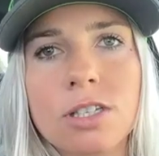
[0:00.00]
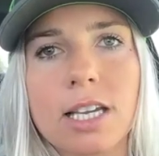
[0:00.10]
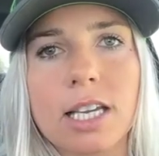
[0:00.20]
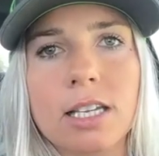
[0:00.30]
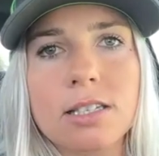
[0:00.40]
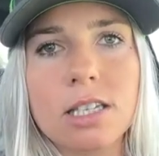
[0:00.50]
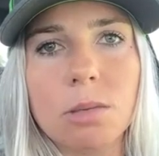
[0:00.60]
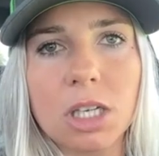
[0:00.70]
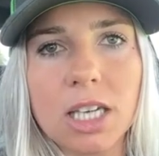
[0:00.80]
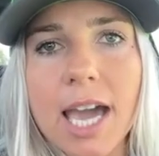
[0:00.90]
like
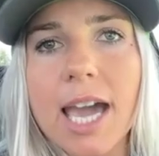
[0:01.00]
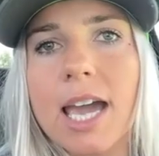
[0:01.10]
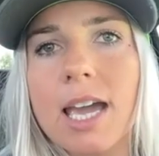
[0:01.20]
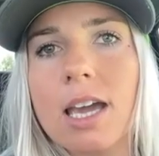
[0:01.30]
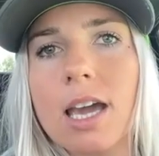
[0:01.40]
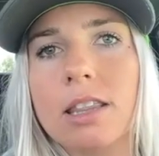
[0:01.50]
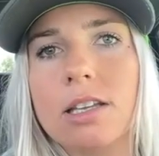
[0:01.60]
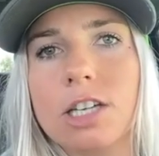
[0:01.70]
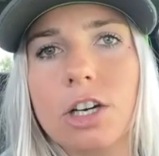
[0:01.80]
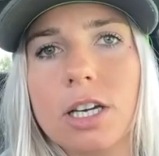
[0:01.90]
NCBA and
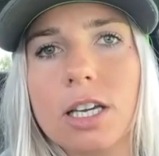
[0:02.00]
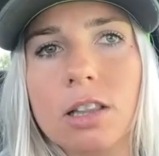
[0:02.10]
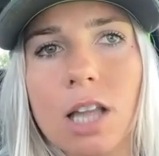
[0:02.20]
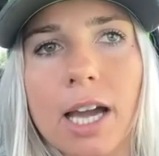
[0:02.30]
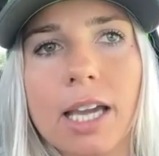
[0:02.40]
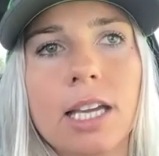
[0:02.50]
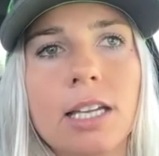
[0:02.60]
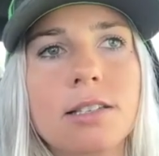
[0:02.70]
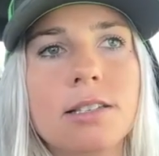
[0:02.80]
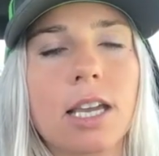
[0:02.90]
the Dairy
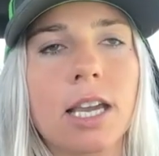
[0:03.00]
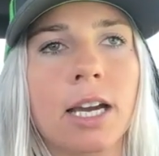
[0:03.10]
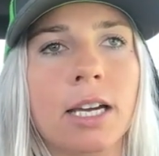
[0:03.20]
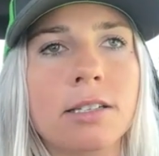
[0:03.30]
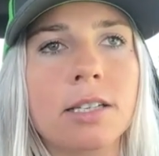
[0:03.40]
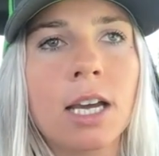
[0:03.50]
Alliance and